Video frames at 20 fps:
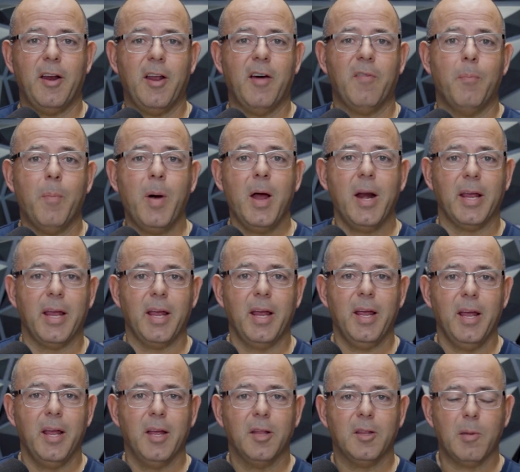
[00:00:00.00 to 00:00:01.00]
enough
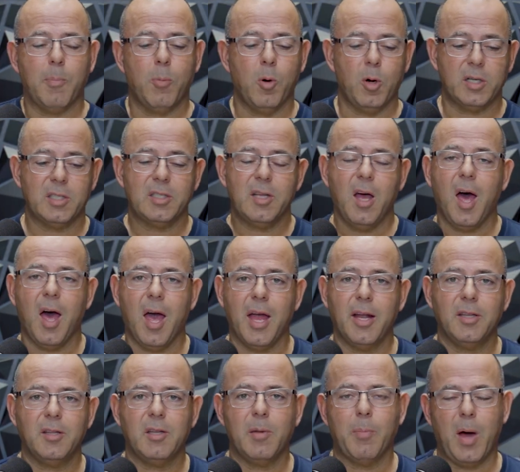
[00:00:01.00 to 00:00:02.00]
money to put
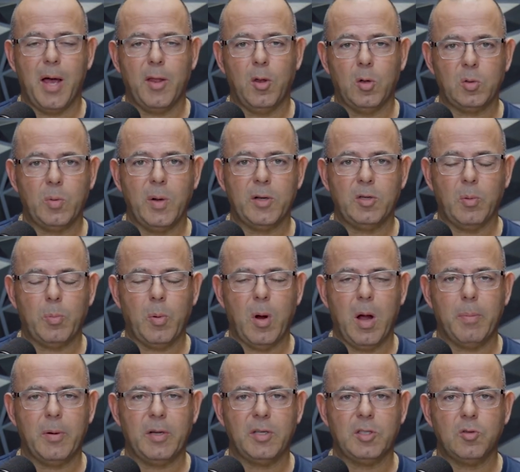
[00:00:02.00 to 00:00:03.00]
aside to buy those rental
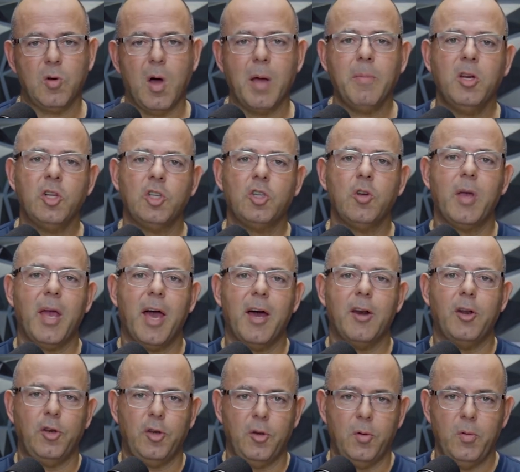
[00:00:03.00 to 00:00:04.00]
properties. So I'm going to show you how
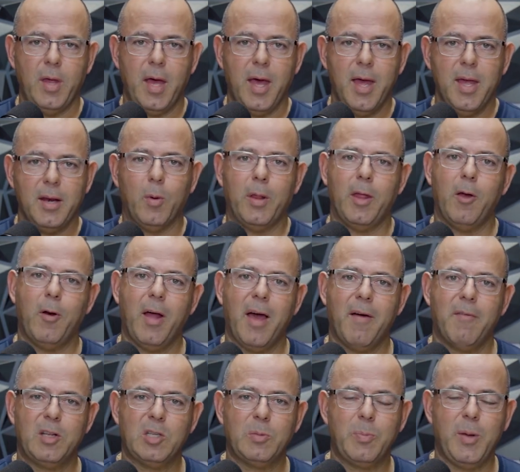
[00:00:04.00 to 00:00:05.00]
to do that without
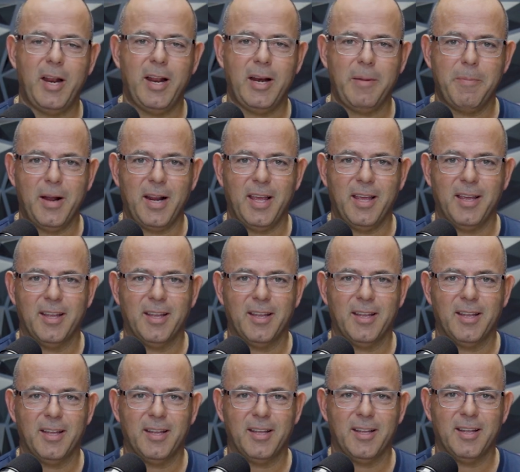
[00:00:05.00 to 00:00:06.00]
having to spend any money.
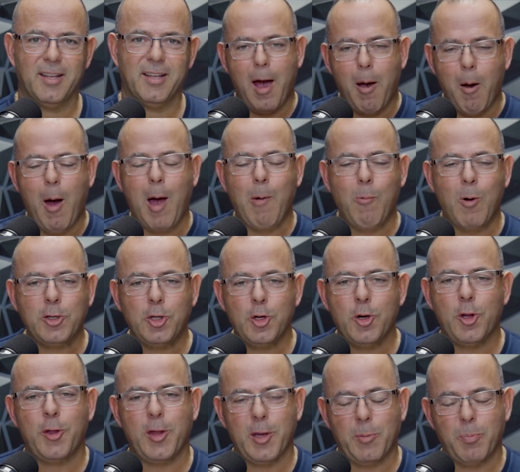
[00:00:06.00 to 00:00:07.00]
I, want you
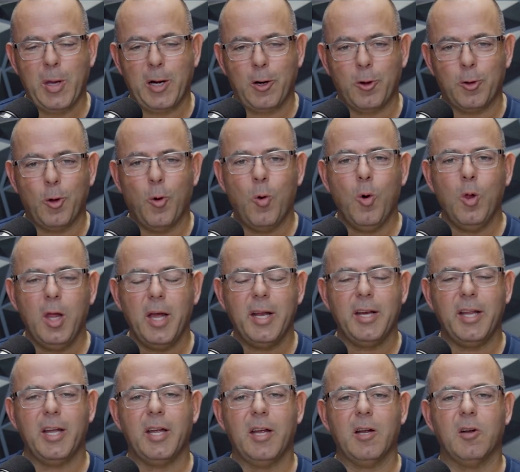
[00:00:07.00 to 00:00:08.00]
to think bigger. The whole
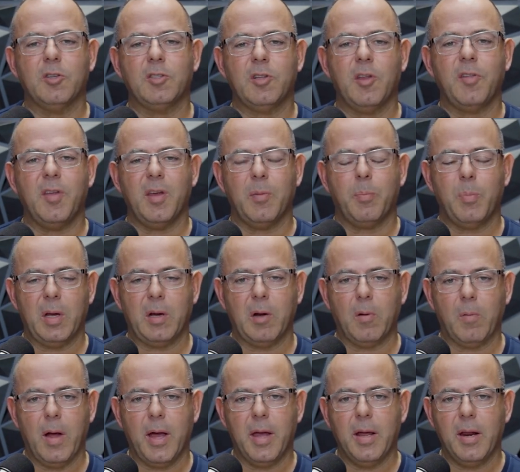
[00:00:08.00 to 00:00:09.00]
idea here is to think
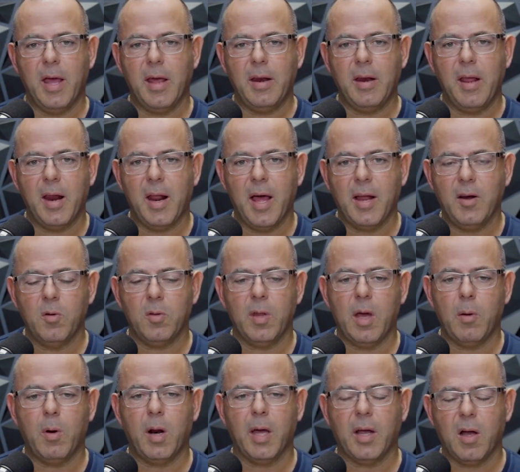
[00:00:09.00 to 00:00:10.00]
bigger, right? And and I know
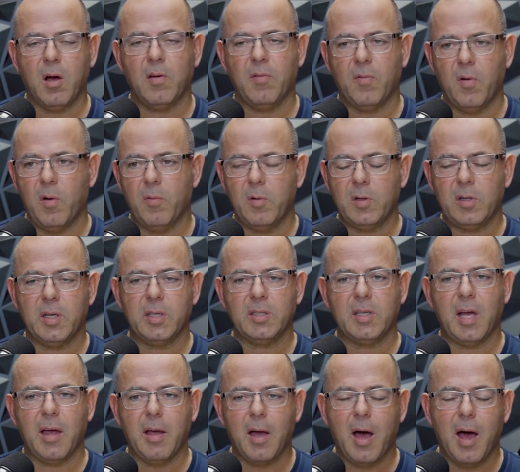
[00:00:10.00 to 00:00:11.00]
that when I got involved with this,
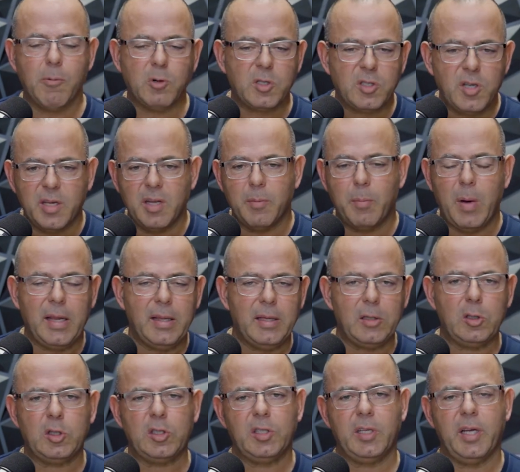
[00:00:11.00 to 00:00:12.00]
I, I was thinking my
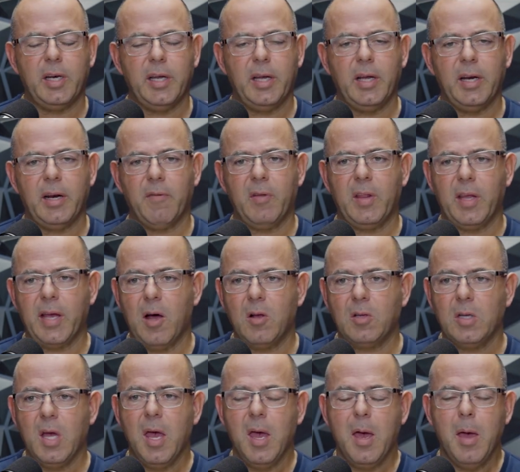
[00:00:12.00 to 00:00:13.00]
little city and everything
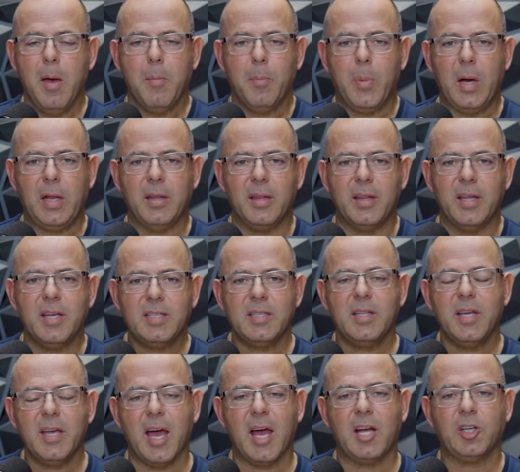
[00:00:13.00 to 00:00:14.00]
else. But this
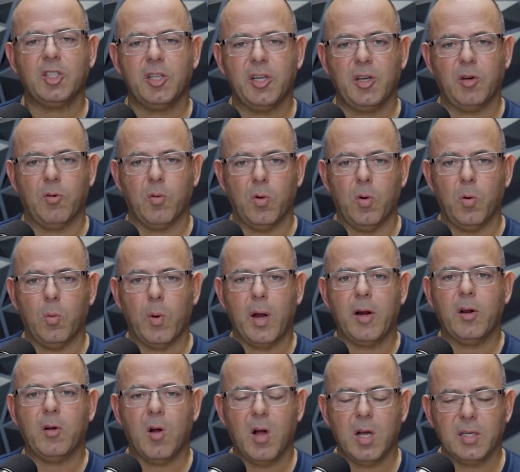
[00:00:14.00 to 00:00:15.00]
thing actually grew
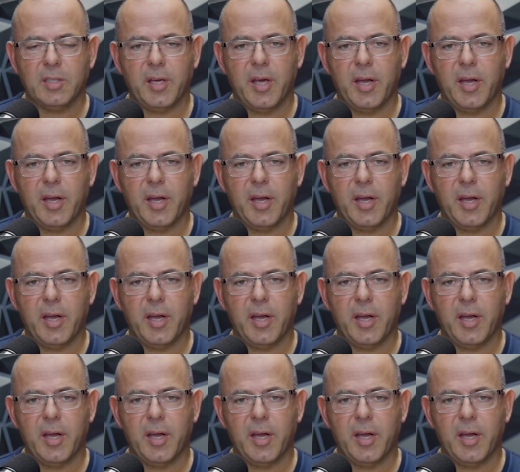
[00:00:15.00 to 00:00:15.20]
right across